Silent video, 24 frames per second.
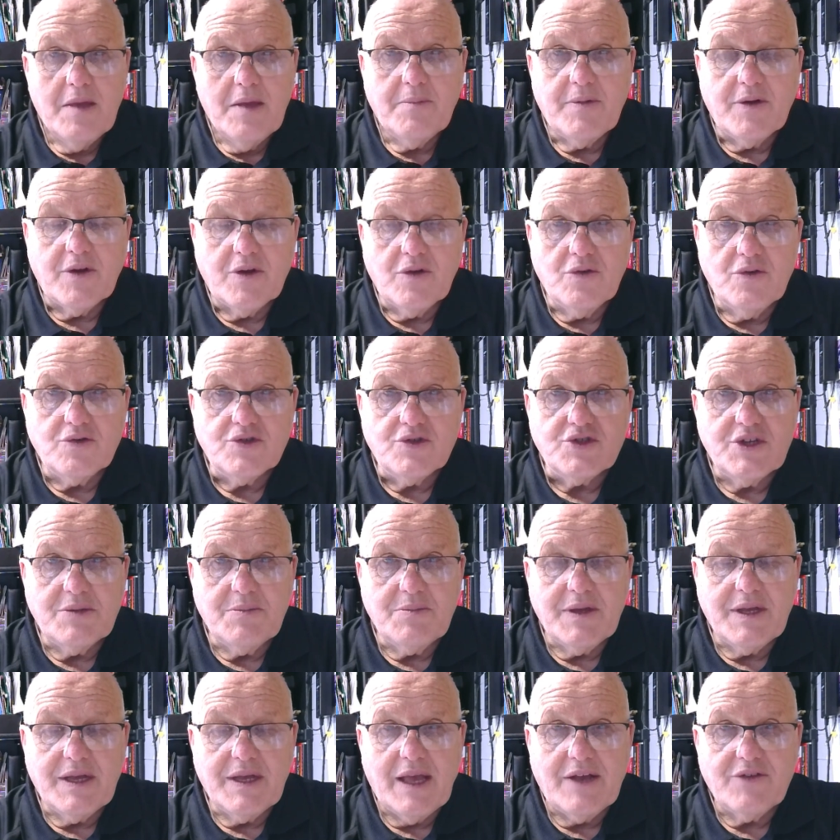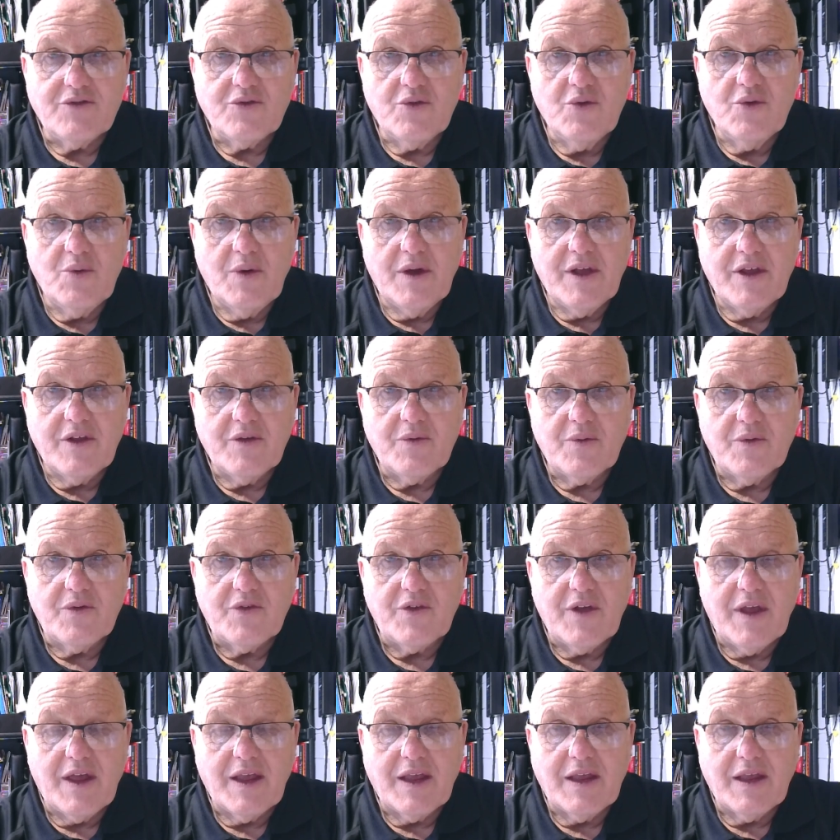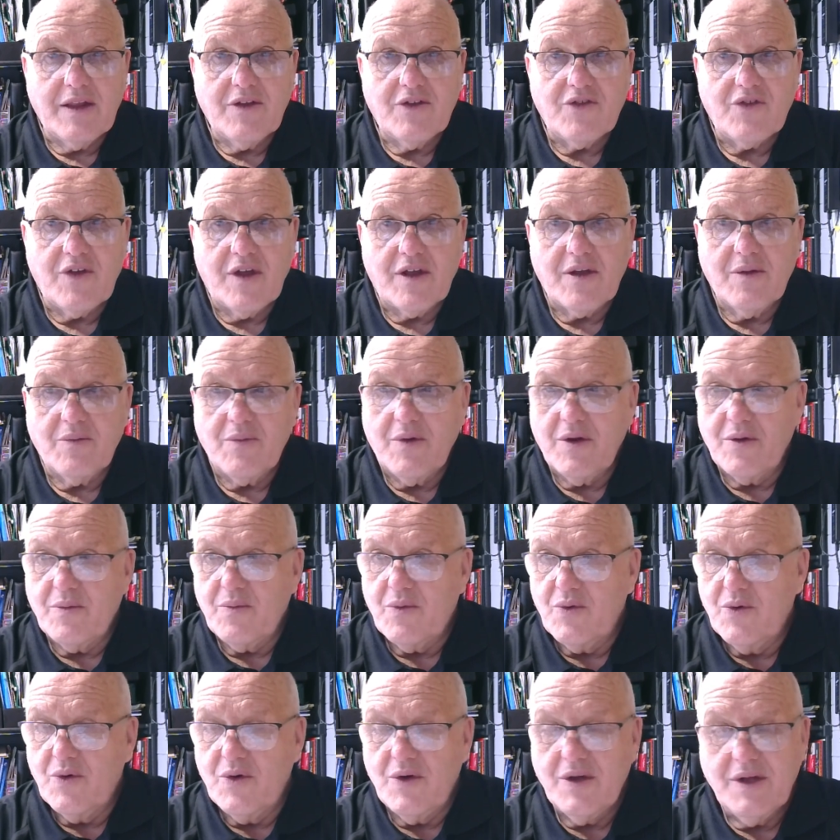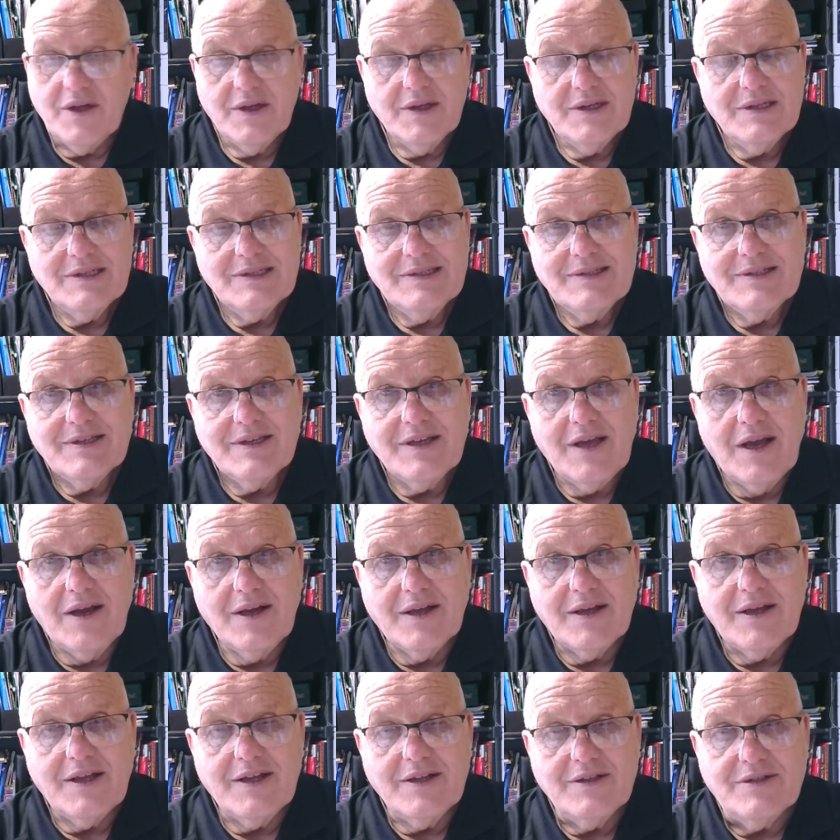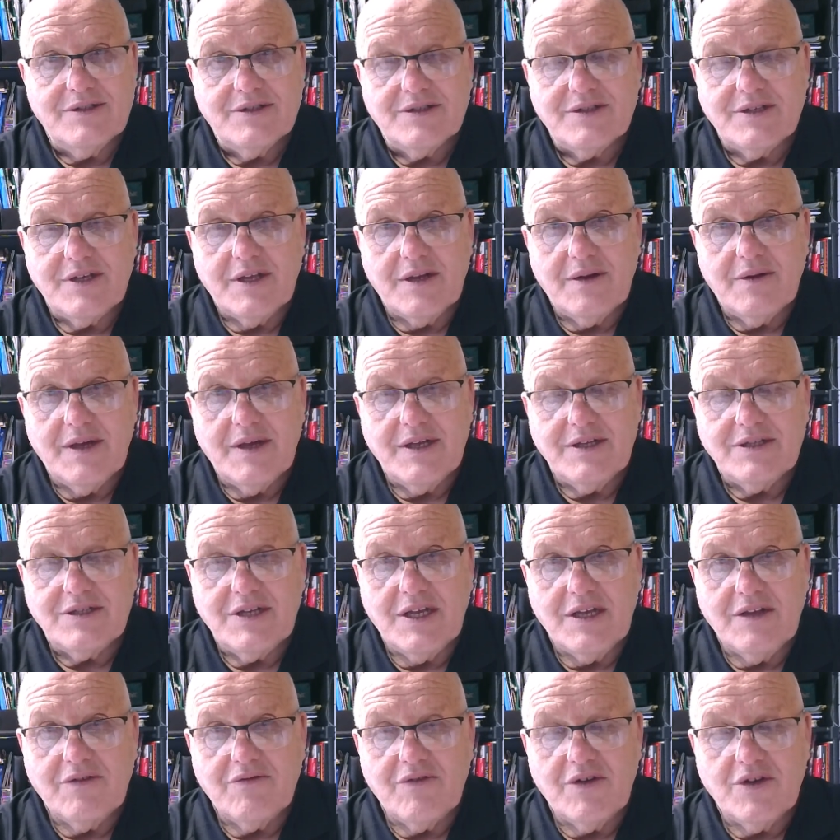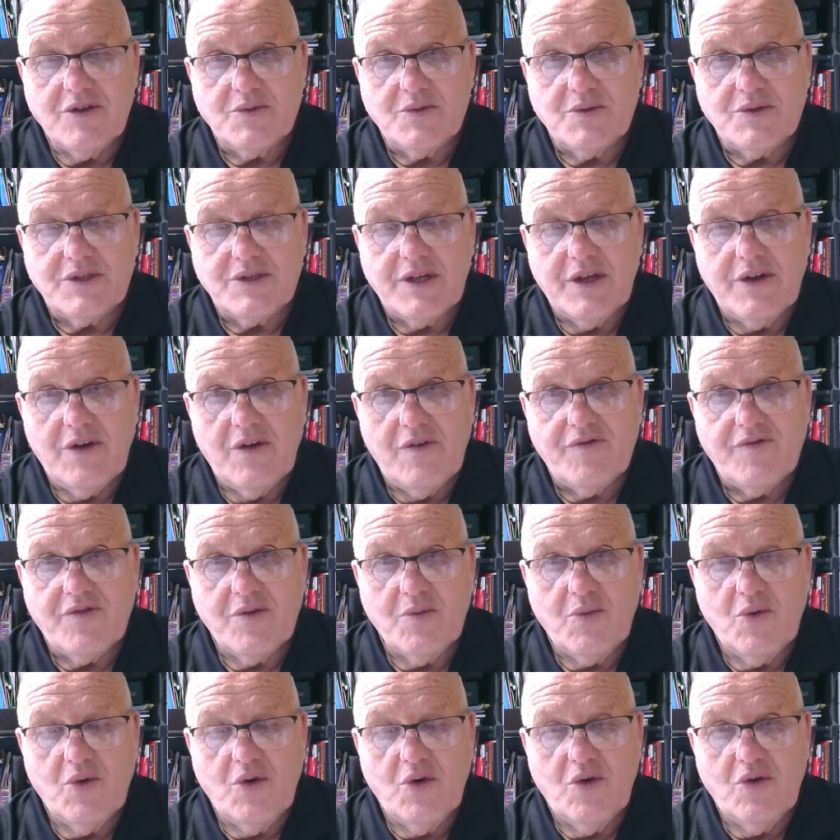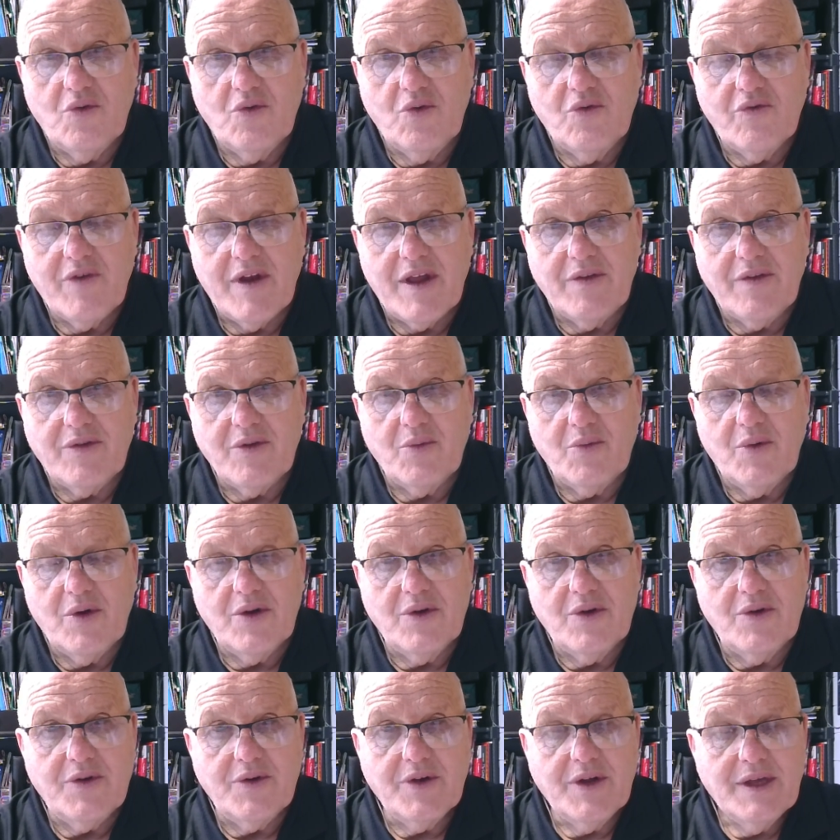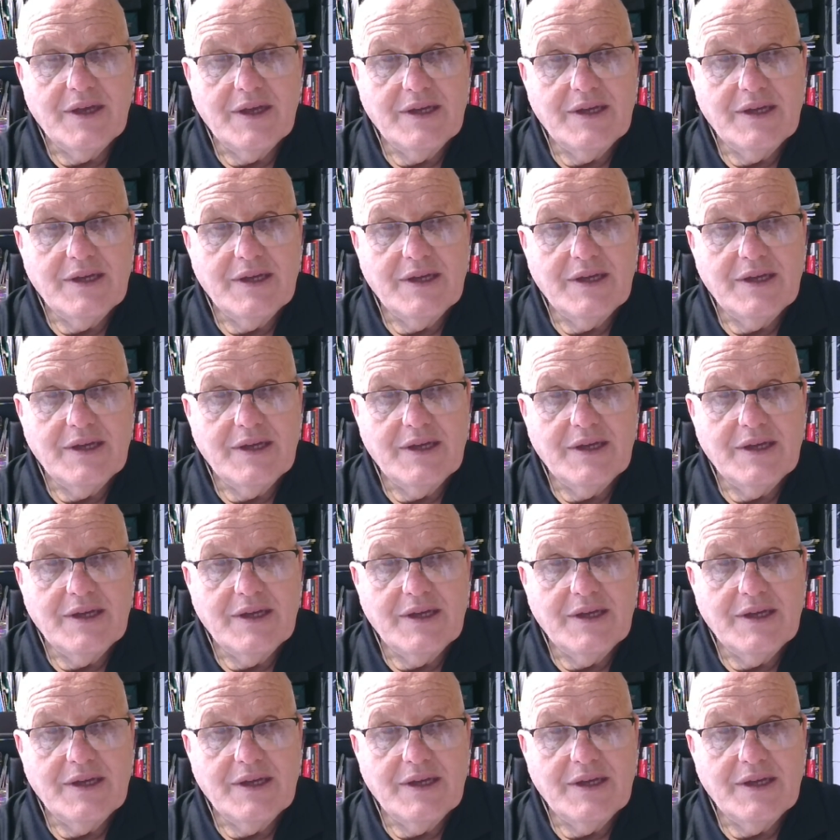But of course, Jimmy, as always, was saying in the Second World War, young kids, 18-year-olds were sent off to war all around the world,